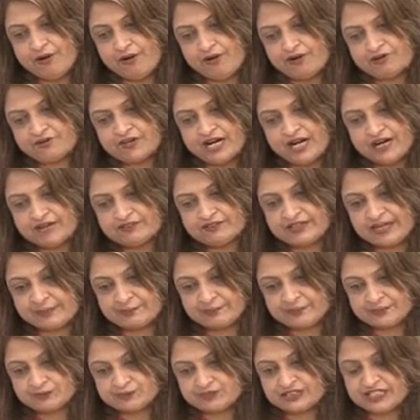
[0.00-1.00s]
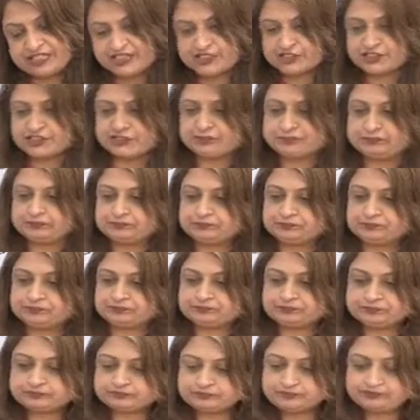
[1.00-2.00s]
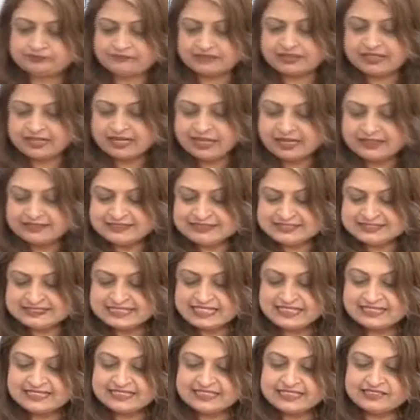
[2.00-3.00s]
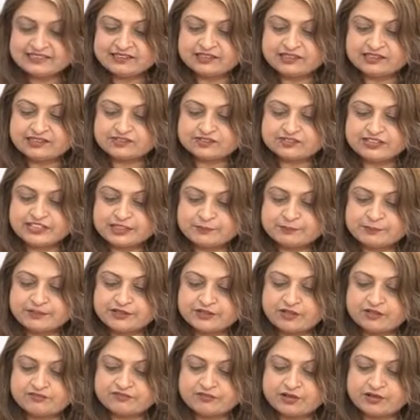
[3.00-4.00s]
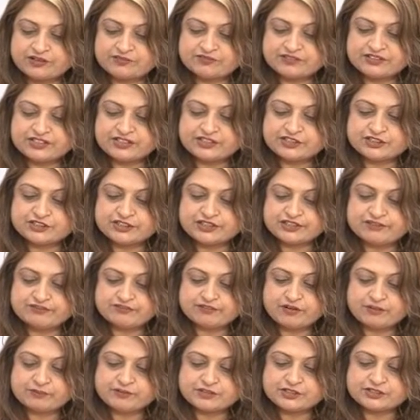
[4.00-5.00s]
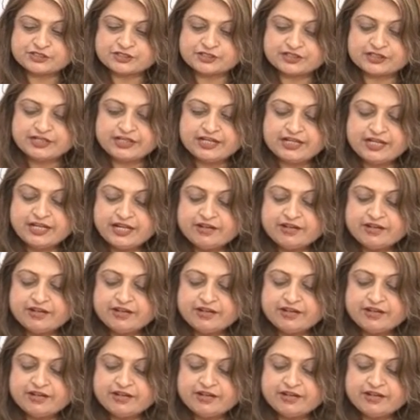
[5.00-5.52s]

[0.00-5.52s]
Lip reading: or reputation. Understanding the treatment of confidential information,